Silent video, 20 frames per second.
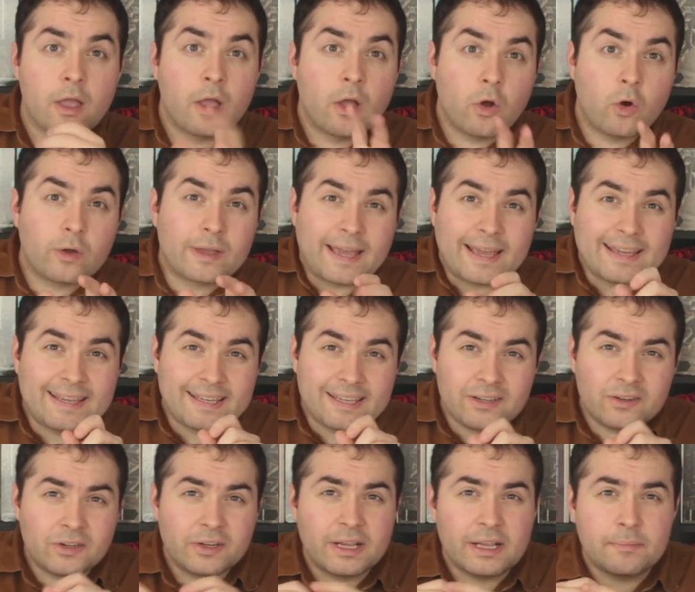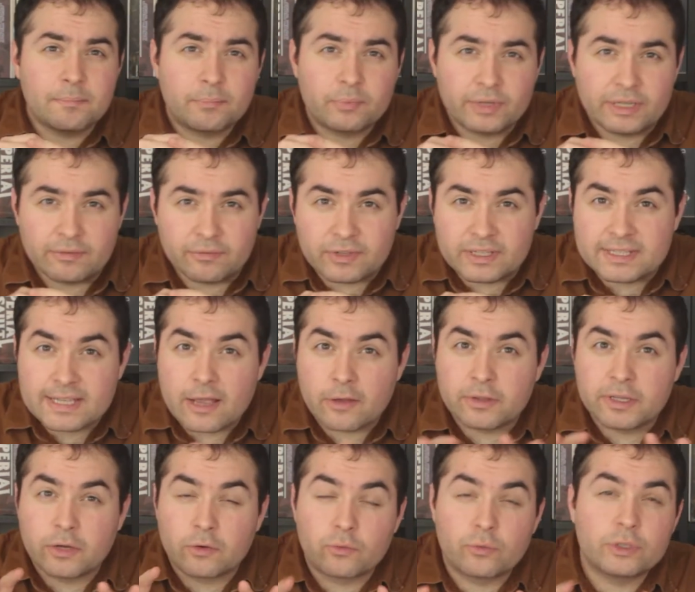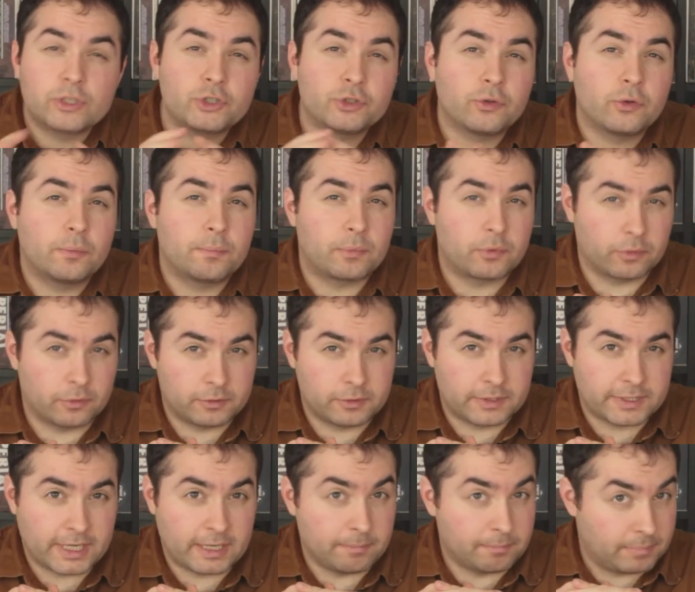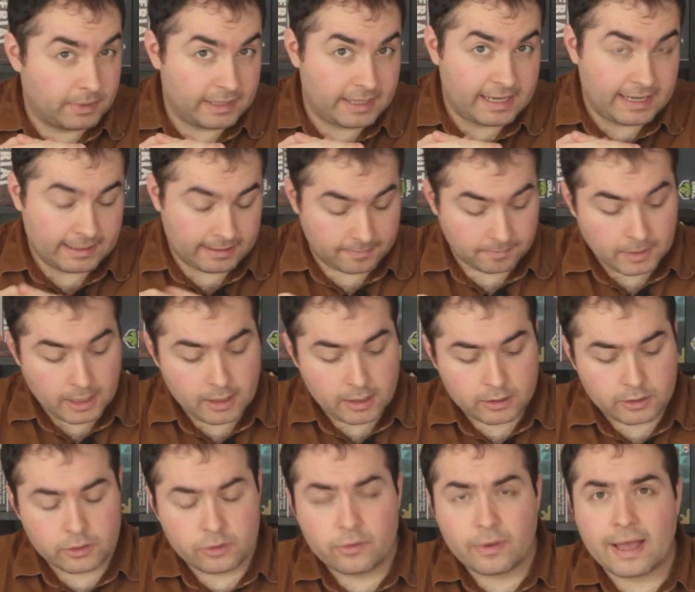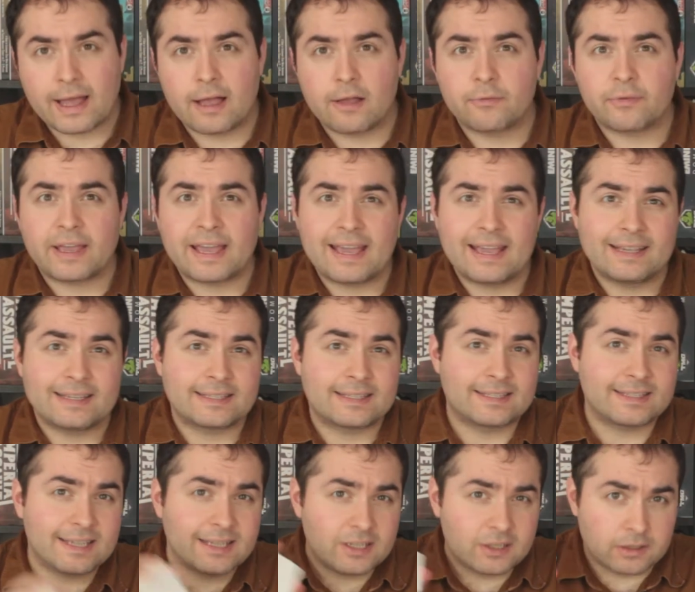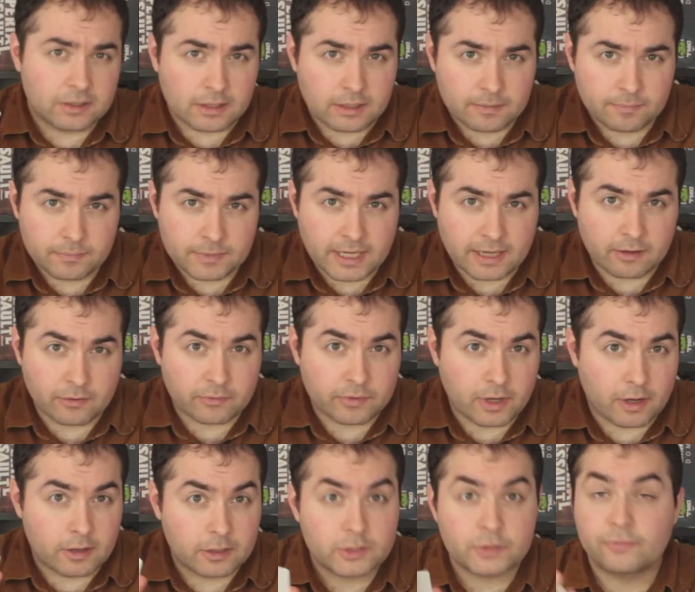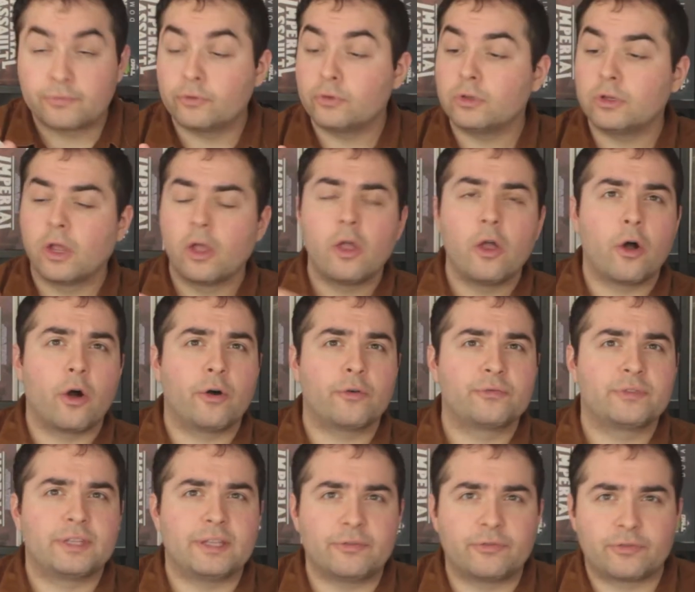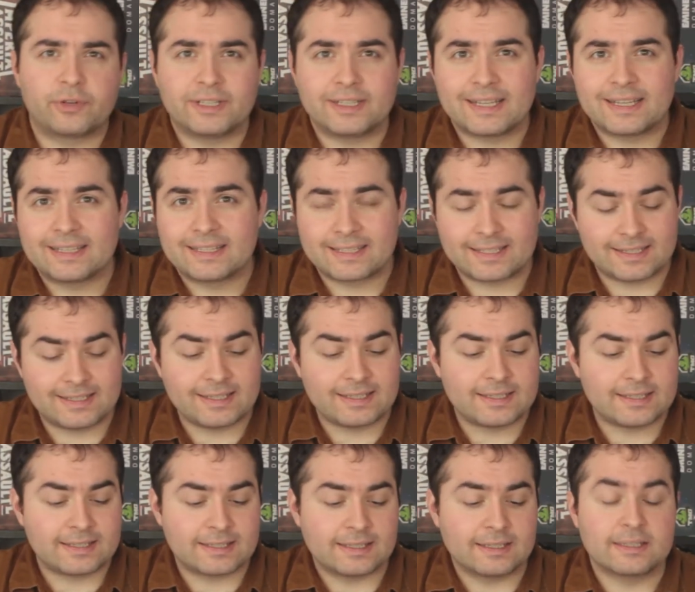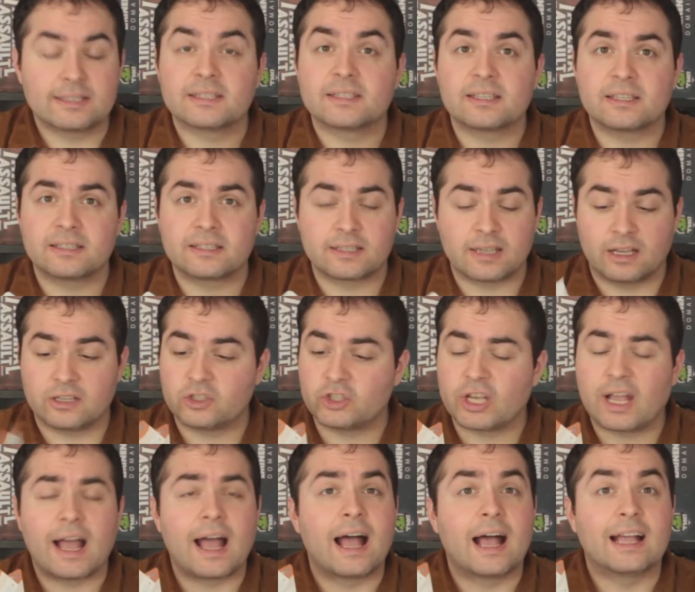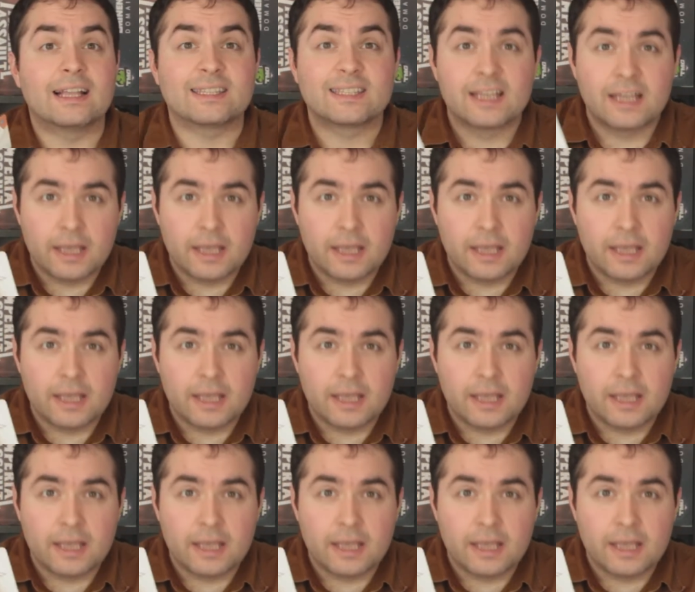Okay, here in brief is how the original prototype played. You have a single deck of cards full of different citizens, such as